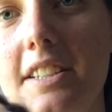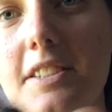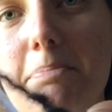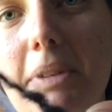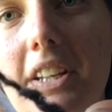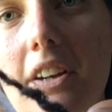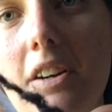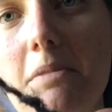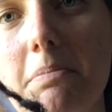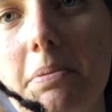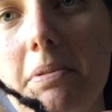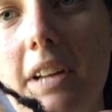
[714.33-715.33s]
spun
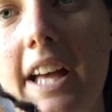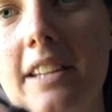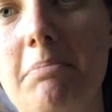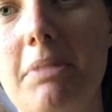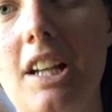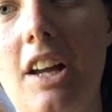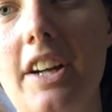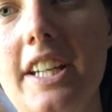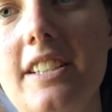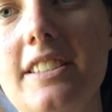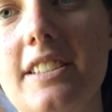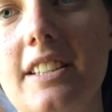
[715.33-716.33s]
up and
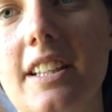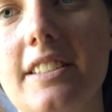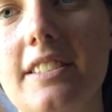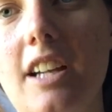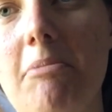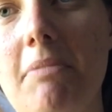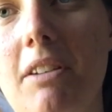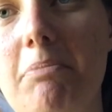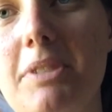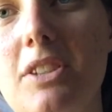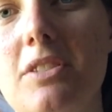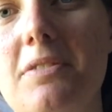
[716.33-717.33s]
plied, and that's come
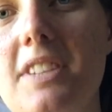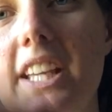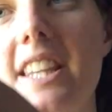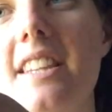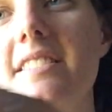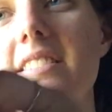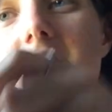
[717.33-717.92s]
out beautifully. This